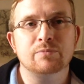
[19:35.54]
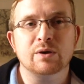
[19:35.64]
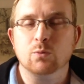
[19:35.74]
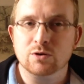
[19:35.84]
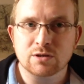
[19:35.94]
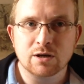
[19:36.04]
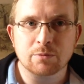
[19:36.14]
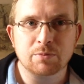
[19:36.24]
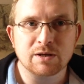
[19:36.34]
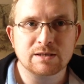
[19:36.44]
It wasn't a
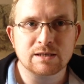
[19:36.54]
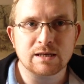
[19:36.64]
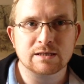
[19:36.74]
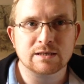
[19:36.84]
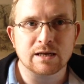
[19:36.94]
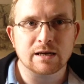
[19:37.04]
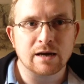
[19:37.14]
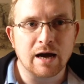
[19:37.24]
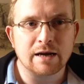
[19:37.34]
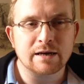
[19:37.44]
completed listing,
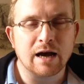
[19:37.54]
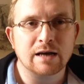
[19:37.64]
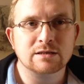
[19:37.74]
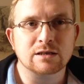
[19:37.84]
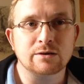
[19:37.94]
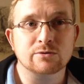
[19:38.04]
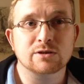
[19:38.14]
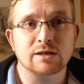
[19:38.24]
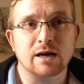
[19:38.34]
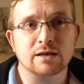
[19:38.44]
and I actually looked
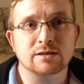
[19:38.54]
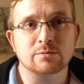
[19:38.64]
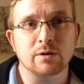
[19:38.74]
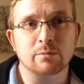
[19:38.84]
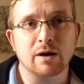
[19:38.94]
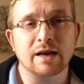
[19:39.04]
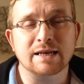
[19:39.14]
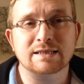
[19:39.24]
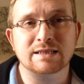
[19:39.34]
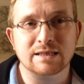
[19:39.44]
at the item number, and
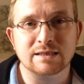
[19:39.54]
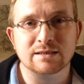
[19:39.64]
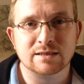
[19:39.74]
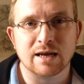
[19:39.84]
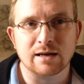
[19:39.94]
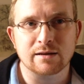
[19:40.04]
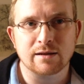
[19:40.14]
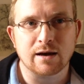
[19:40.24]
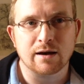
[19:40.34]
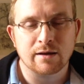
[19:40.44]
it didn't sell at
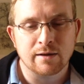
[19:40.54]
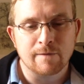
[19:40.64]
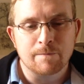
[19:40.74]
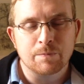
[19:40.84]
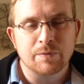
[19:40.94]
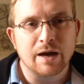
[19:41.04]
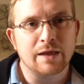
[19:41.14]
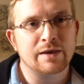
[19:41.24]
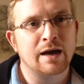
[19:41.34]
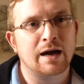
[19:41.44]
that.
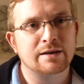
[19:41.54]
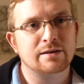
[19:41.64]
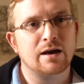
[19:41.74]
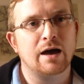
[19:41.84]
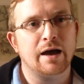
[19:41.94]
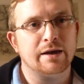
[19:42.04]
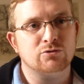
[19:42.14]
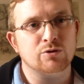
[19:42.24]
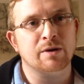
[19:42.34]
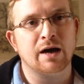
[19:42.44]
And they had a
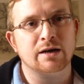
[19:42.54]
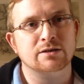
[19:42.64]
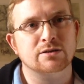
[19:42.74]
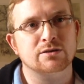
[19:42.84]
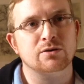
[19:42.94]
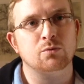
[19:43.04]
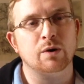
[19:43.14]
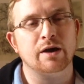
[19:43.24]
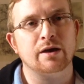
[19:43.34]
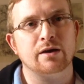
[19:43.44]
Dreamcast
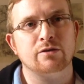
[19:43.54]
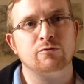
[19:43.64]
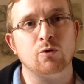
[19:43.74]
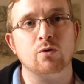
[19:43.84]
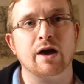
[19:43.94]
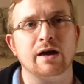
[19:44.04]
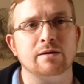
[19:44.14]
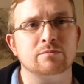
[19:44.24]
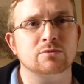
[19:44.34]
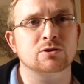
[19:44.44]
with 4
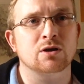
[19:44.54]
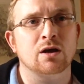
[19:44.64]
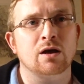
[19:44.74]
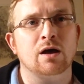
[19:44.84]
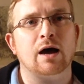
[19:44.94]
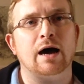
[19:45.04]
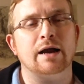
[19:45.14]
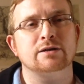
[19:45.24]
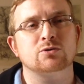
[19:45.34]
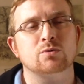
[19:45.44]
games,
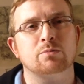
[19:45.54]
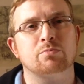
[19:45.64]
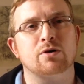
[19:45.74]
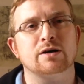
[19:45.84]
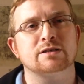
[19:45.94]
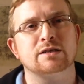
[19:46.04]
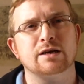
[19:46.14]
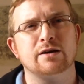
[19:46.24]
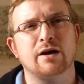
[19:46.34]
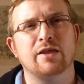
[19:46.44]
and someone had priced
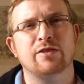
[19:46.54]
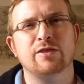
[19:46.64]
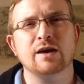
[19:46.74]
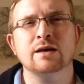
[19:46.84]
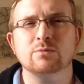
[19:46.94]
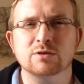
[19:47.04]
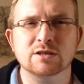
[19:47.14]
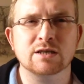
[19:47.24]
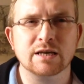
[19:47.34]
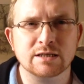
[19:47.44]
it at, I think it was
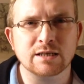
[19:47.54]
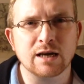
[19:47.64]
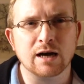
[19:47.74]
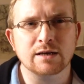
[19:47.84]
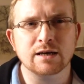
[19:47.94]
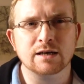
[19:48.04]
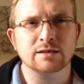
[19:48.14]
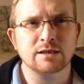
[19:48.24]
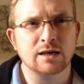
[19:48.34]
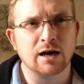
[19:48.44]

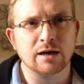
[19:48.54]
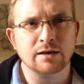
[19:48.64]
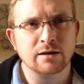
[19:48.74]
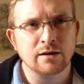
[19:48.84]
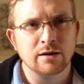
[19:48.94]
$69.99,